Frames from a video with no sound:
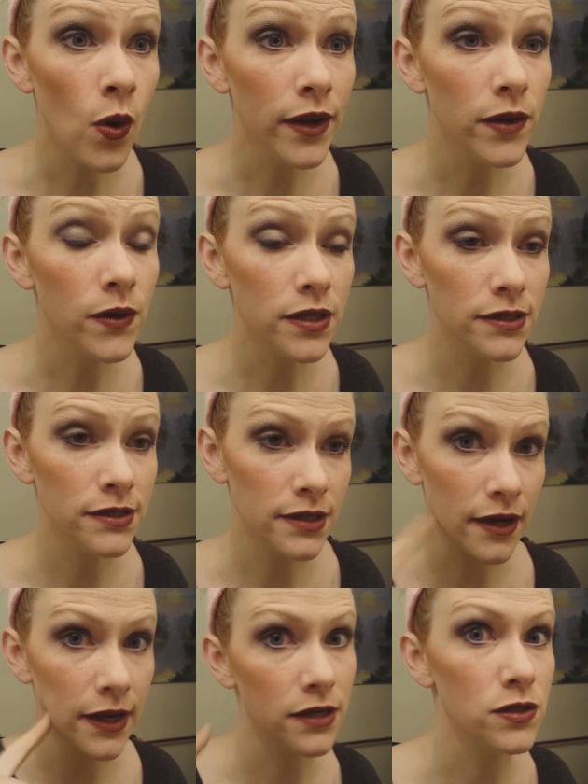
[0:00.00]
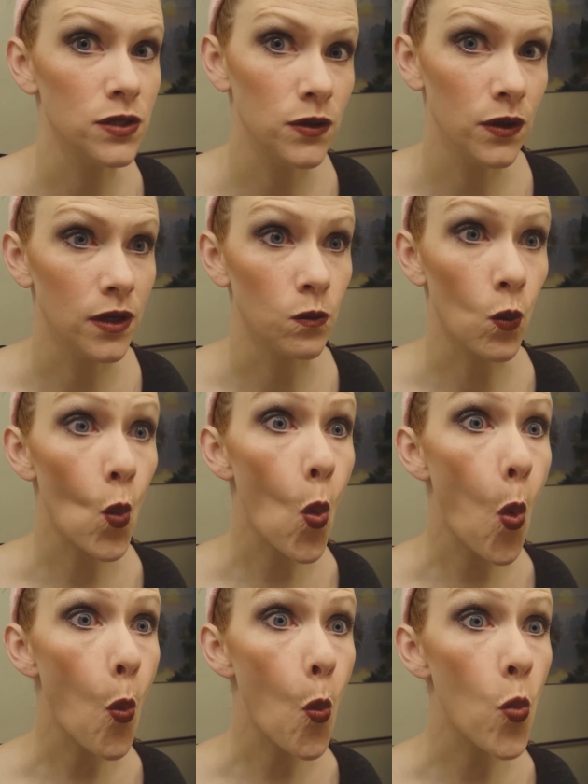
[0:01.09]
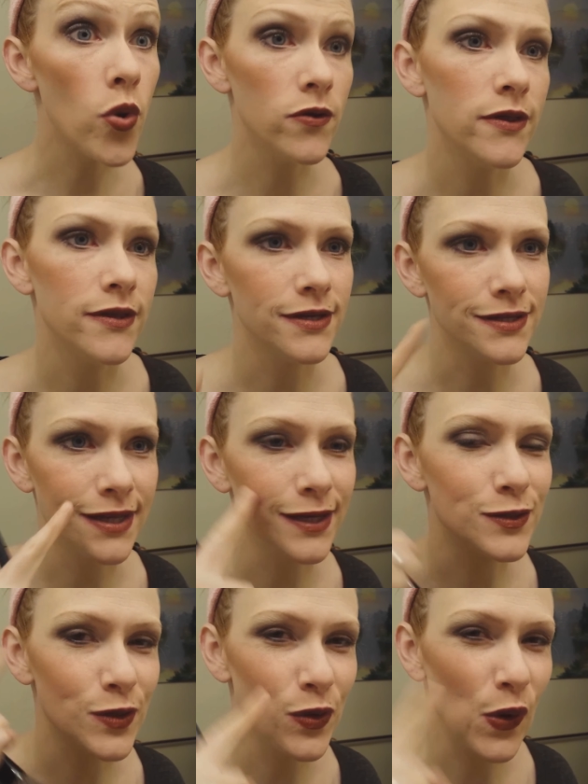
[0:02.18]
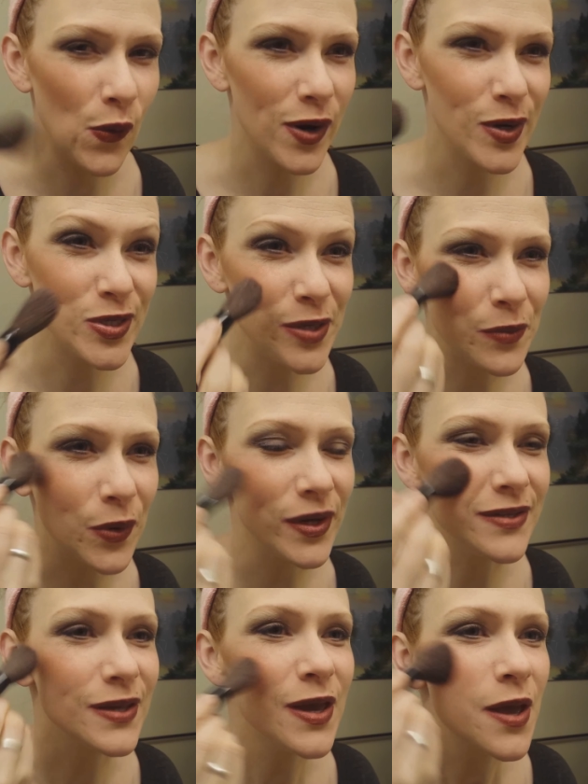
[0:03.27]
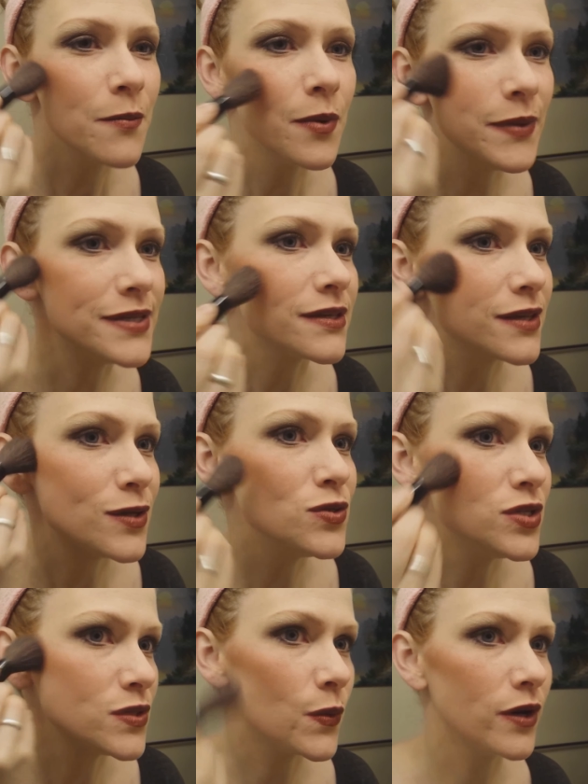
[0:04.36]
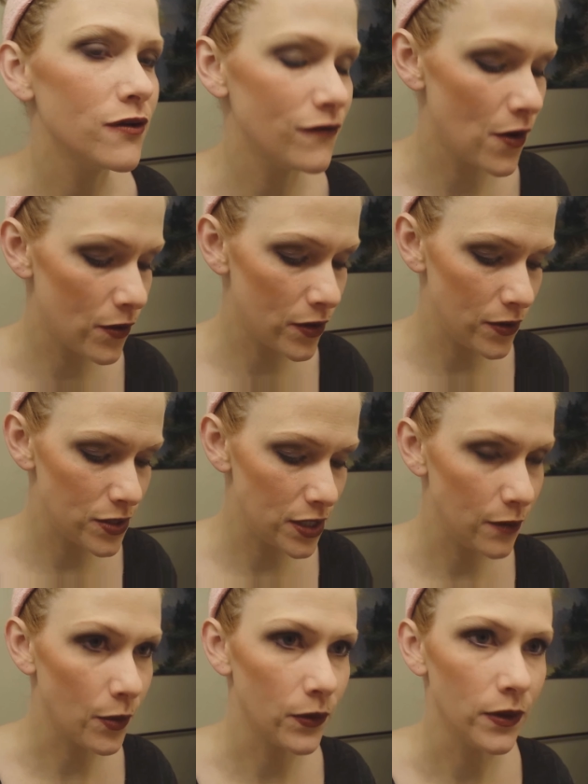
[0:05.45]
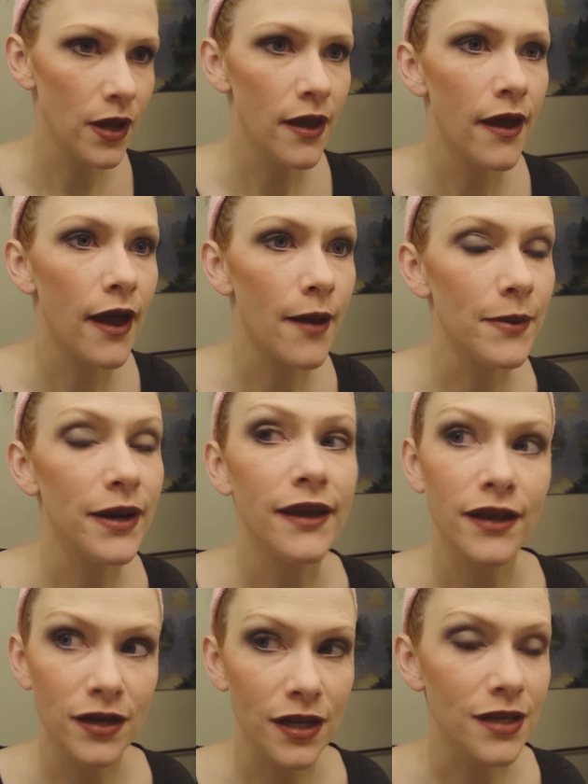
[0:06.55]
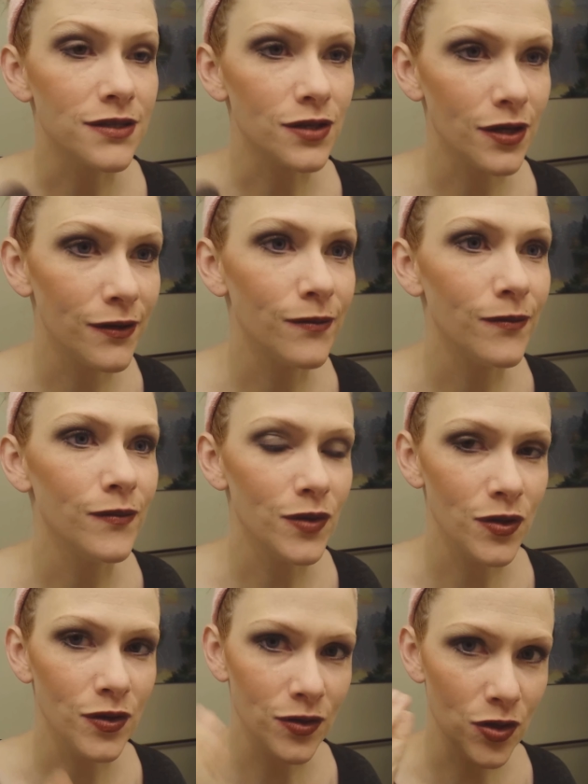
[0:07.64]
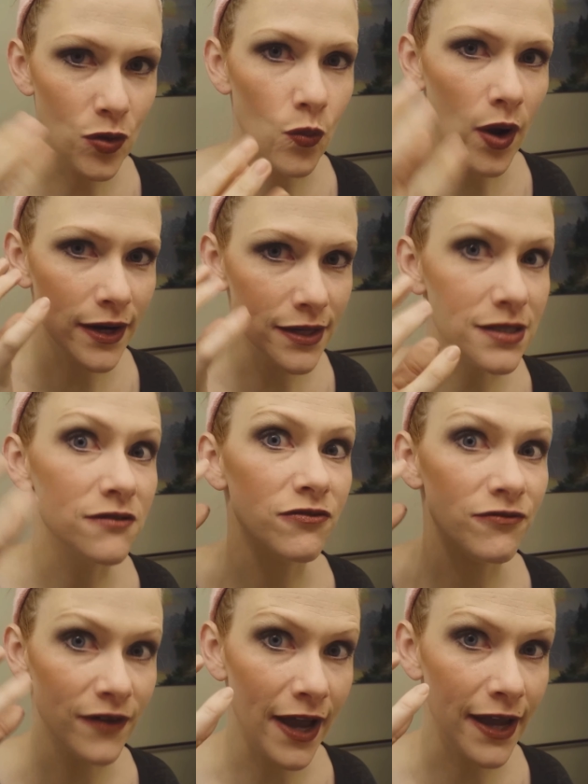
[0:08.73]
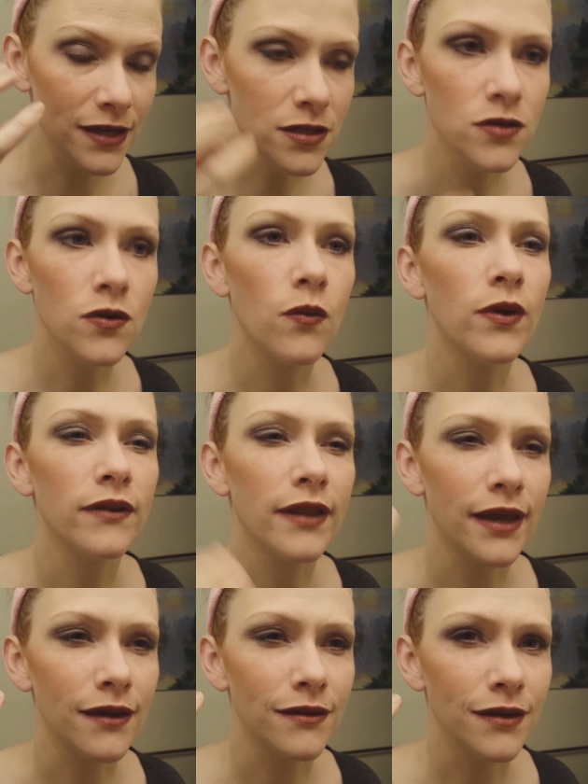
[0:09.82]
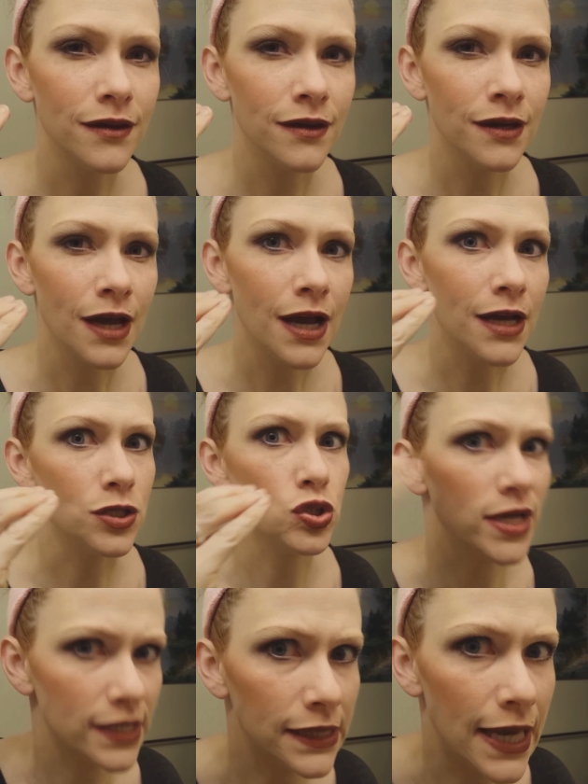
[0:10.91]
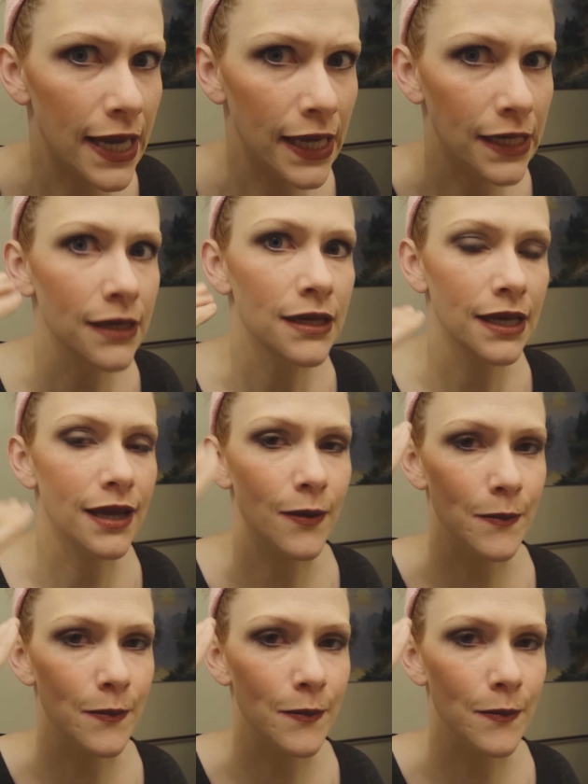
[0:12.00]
Or you can suck into, you can do this thing so you know where your cheekbone is. But basically, you just want to follow your cheekbone. And again, you want it defined. You don't want like a straight line,